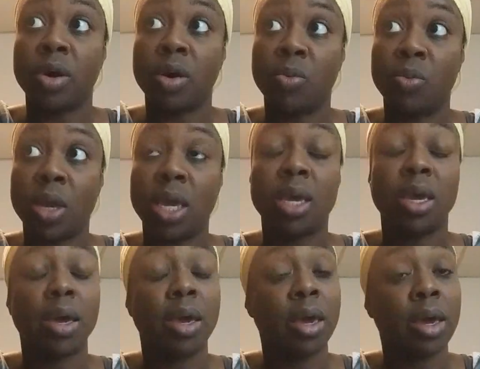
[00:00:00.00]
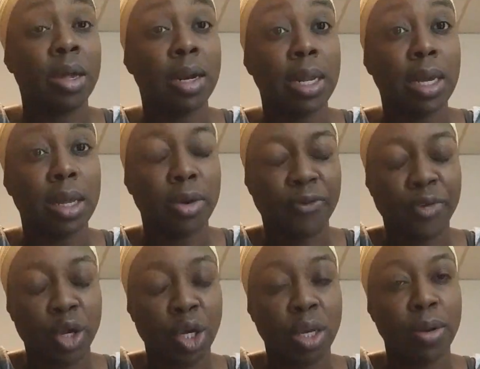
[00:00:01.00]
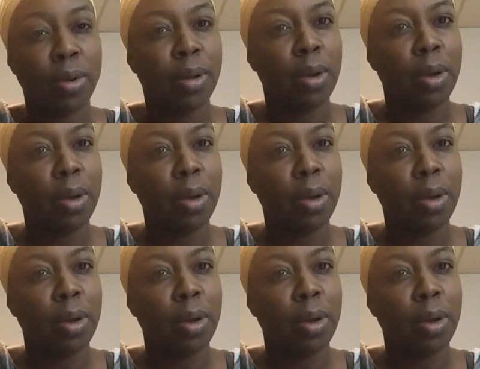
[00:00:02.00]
a weak and inefficient